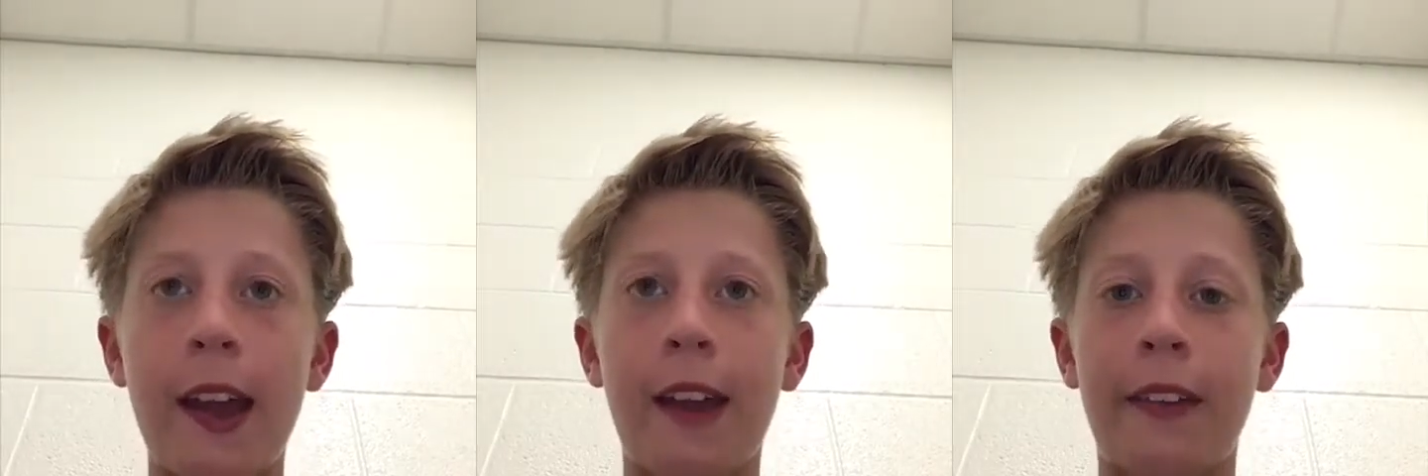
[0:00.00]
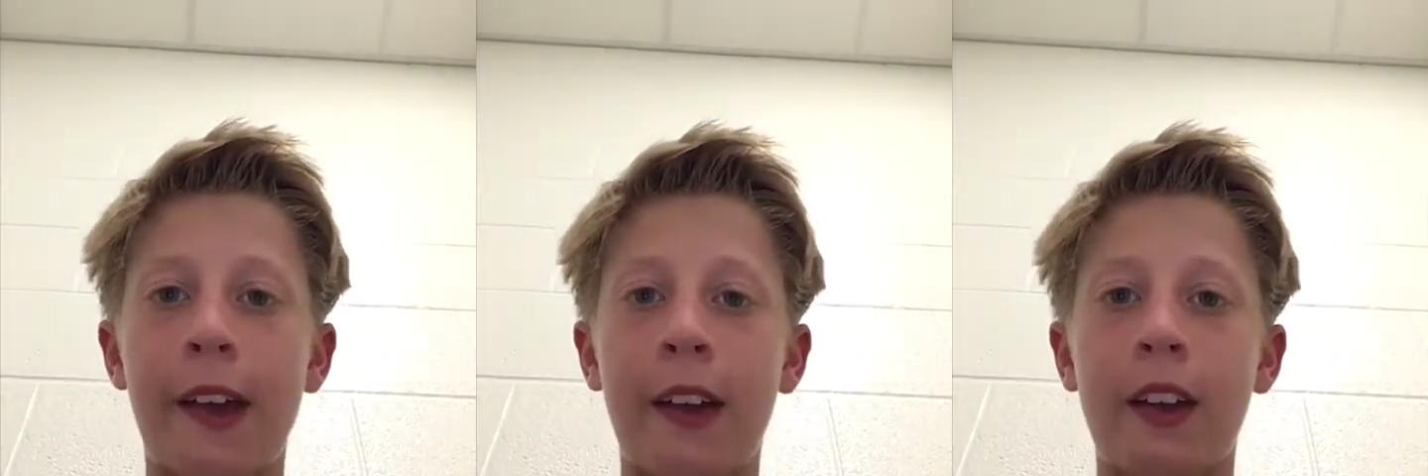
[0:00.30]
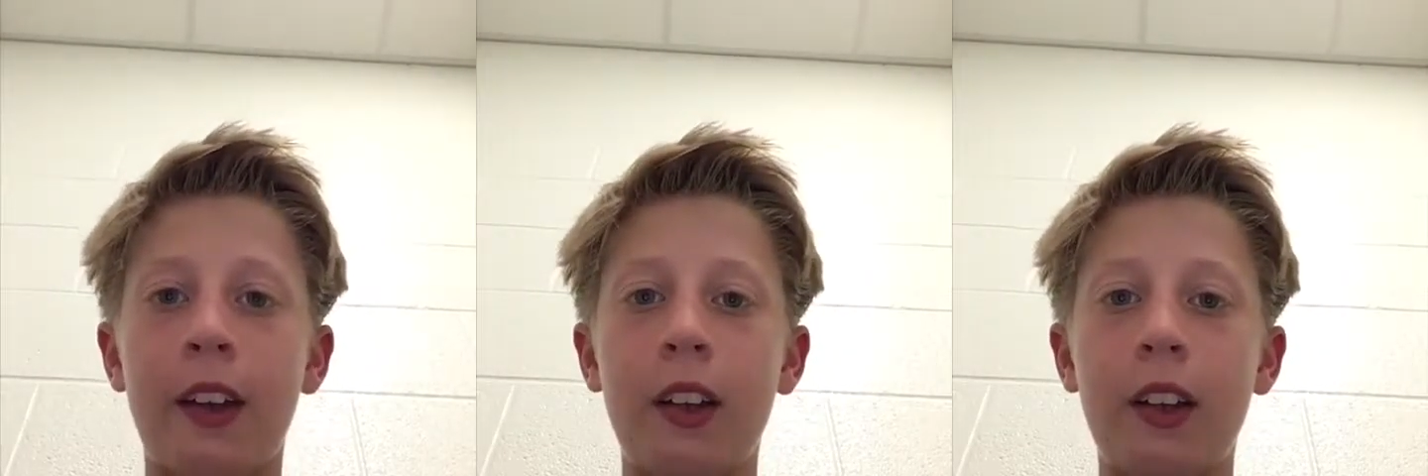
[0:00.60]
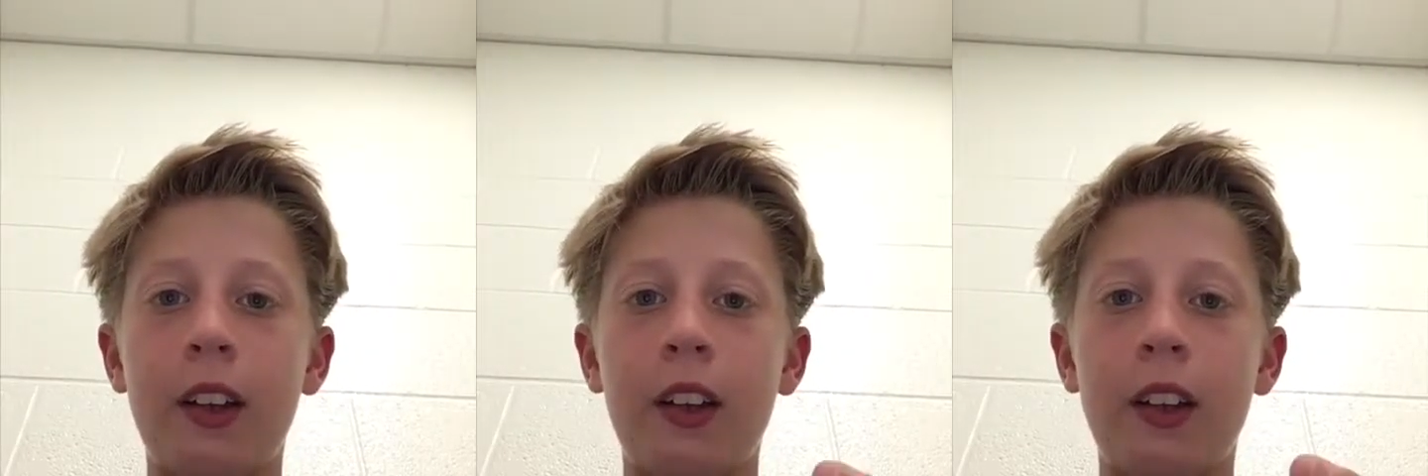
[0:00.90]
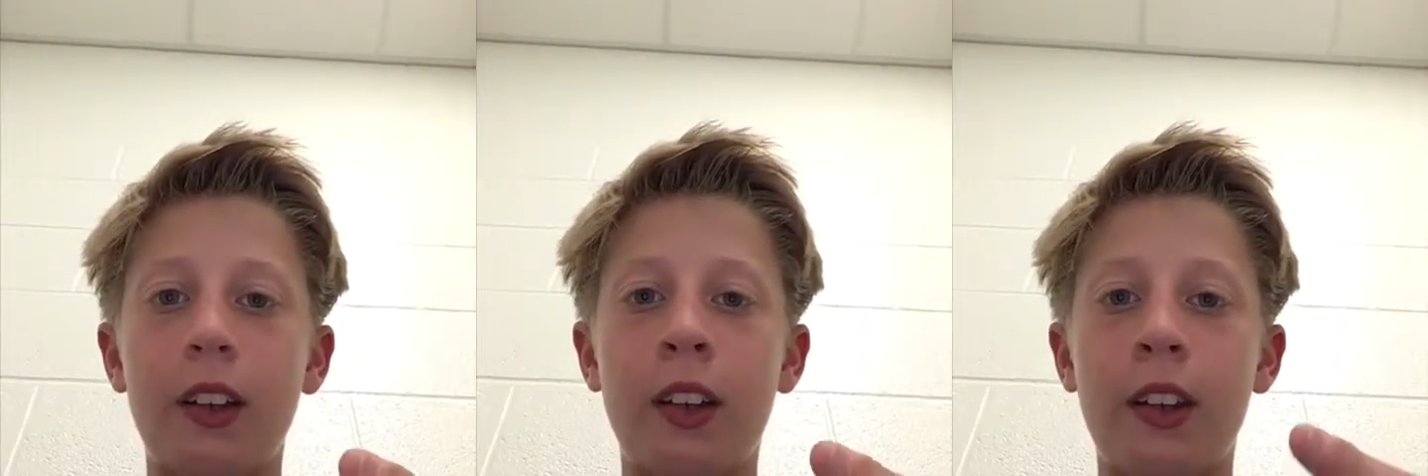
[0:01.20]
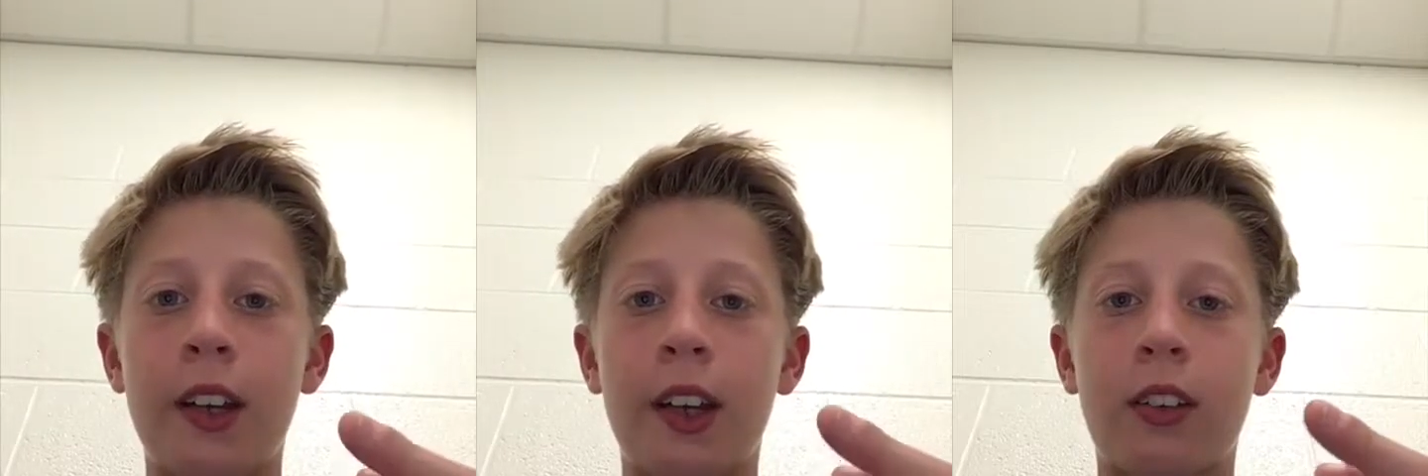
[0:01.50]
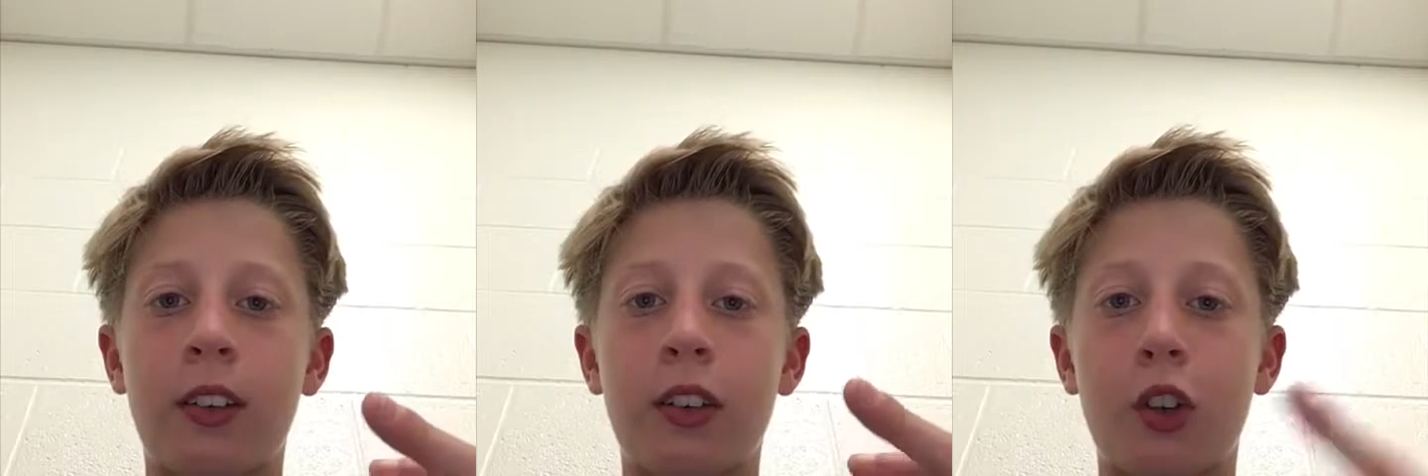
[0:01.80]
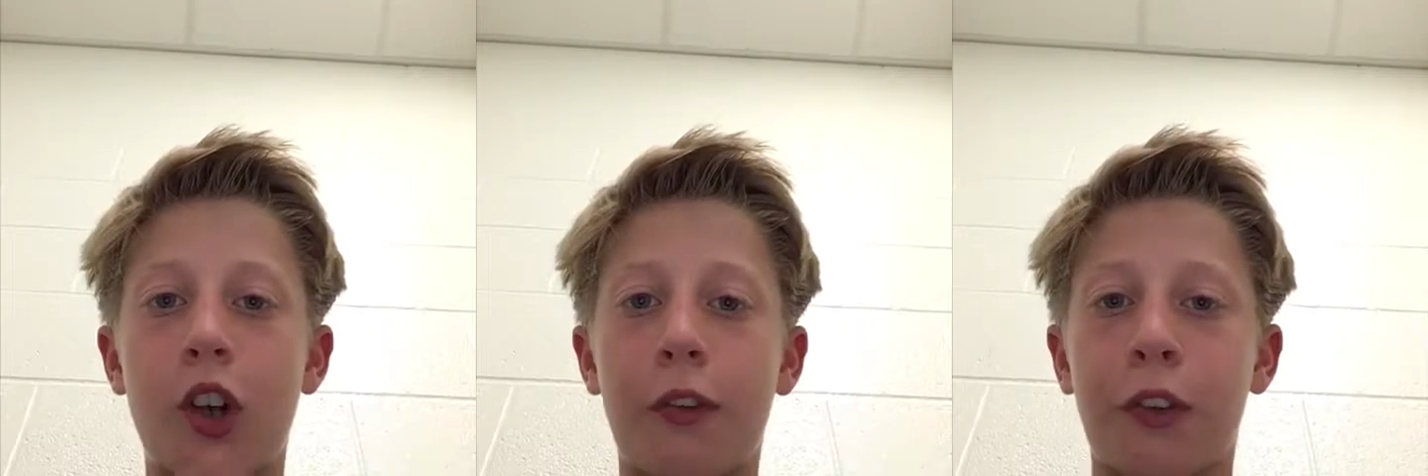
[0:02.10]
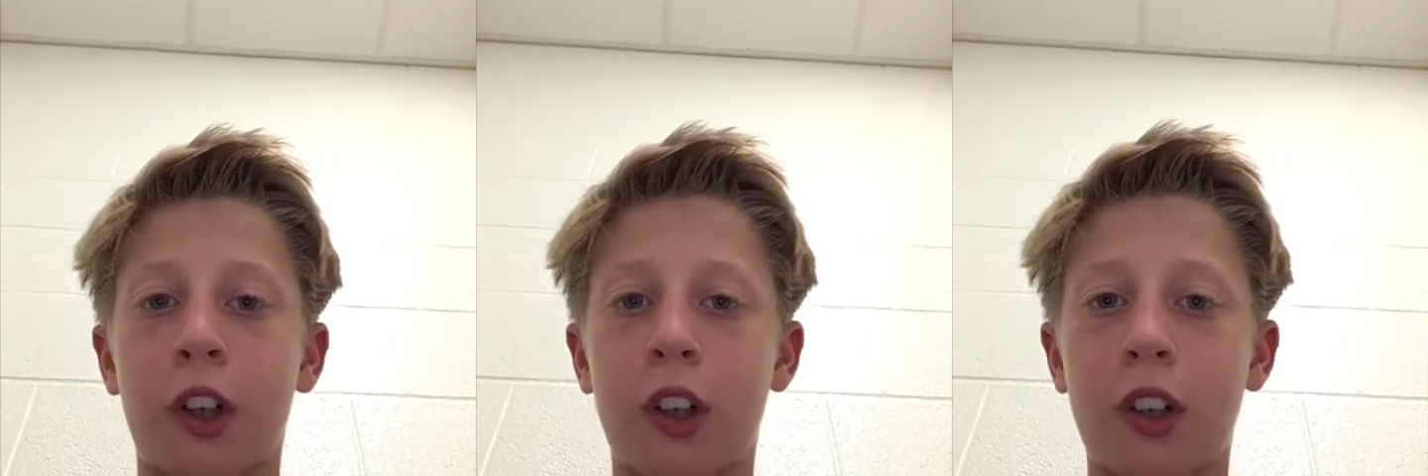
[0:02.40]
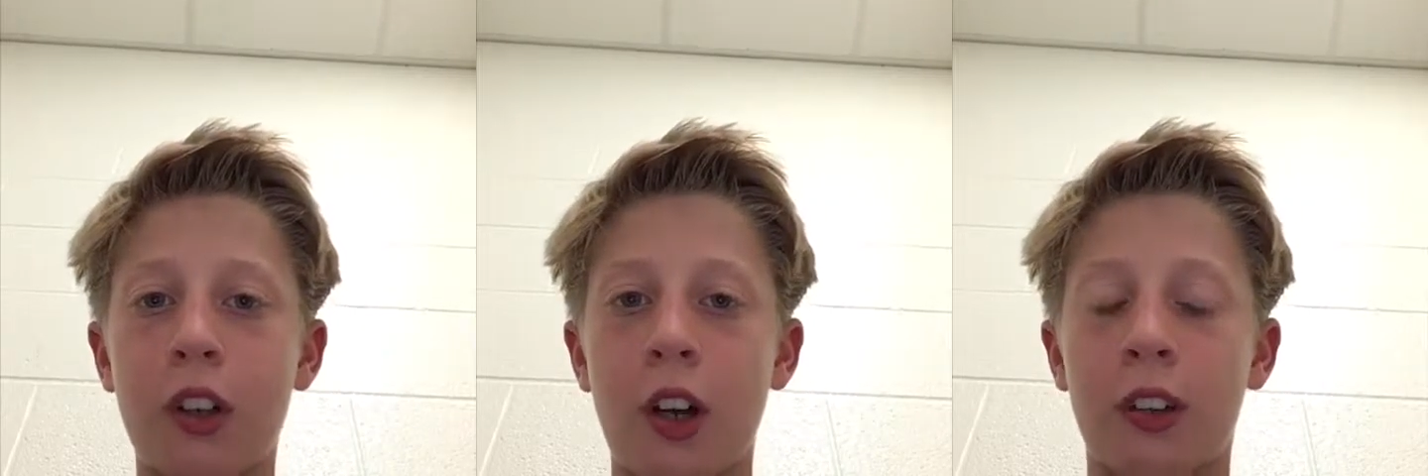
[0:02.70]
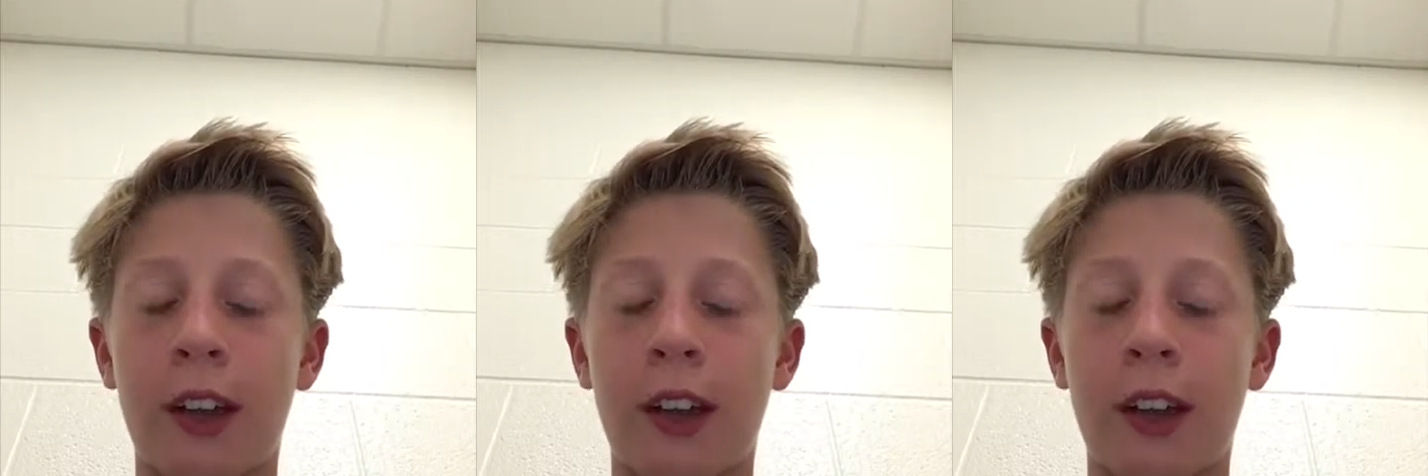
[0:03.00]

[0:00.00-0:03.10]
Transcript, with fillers: And then he gets thrown off a,